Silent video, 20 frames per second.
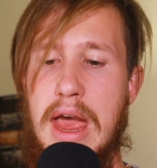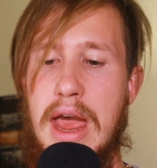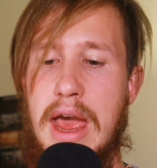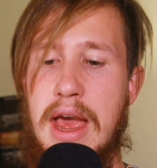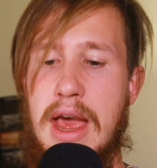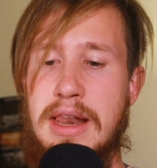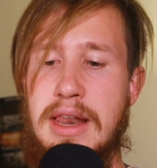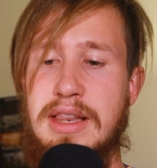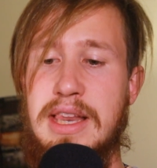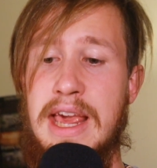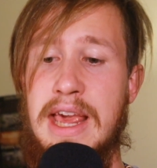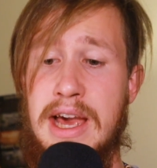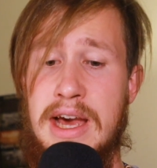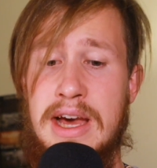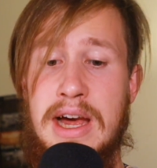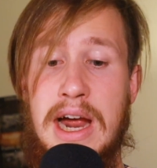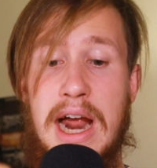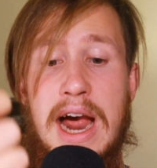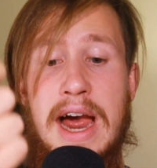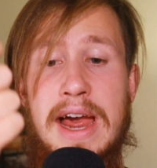And there
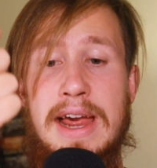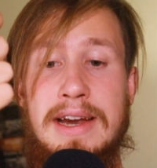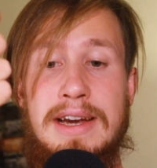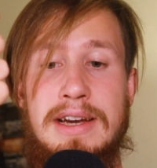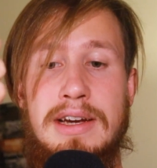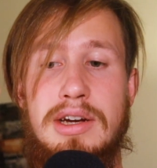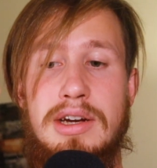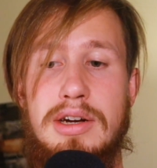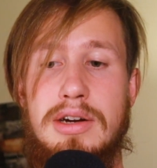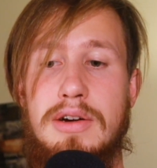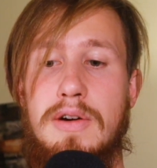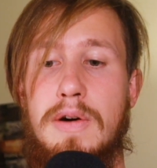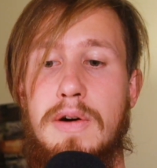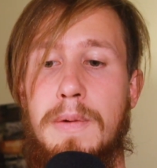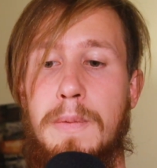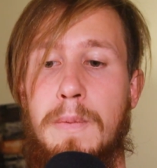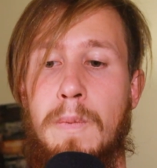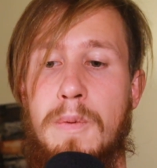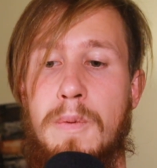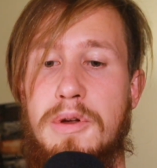I
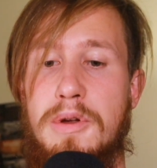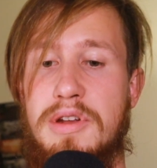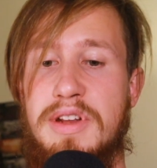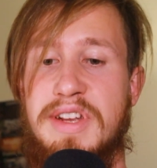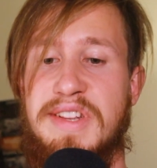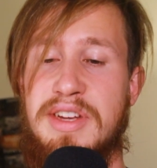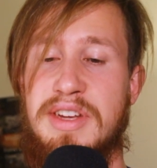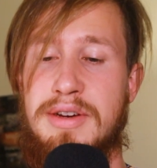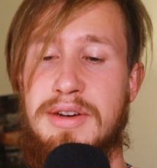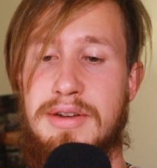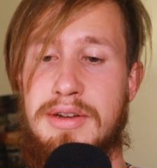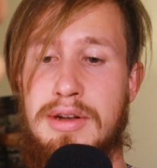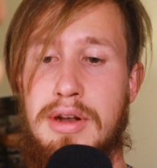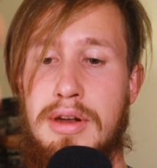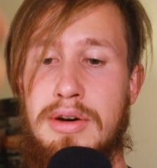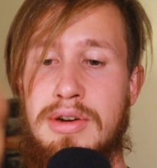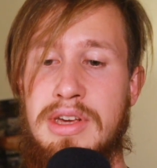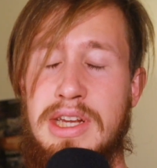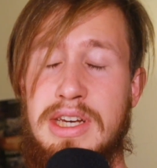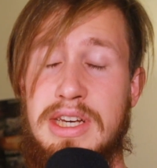stood
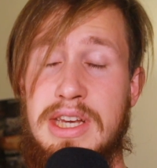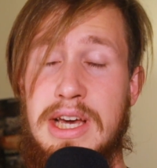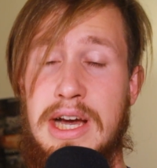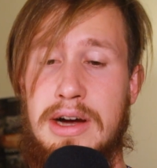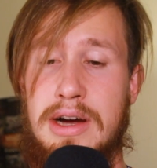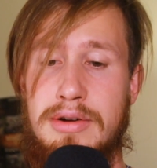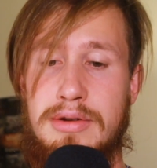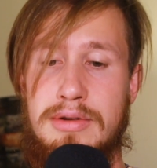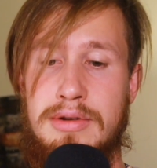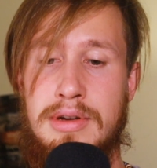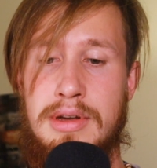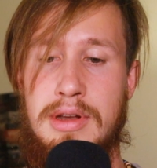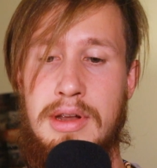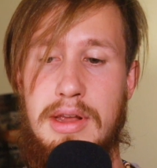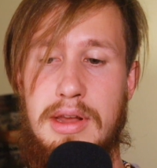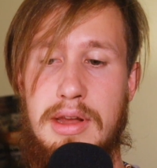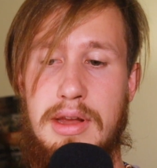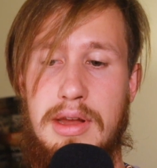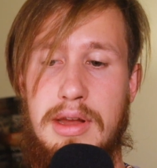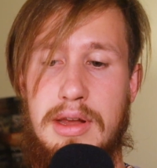looking down
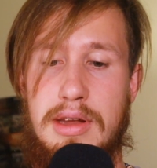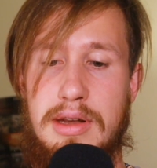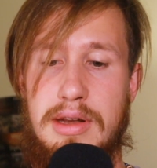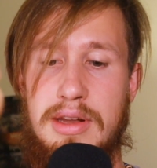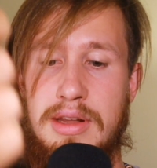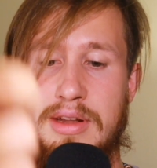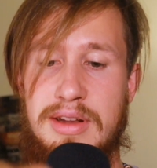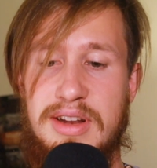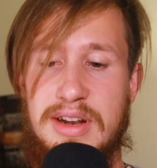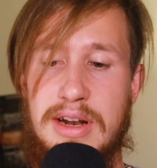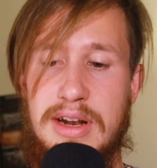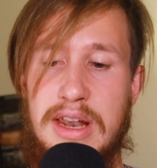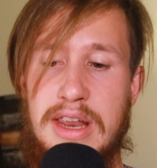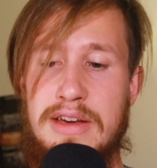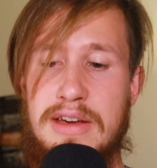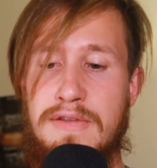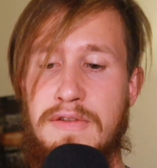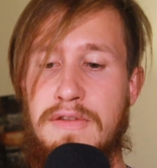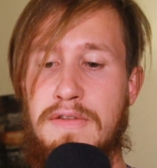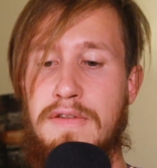this cliff.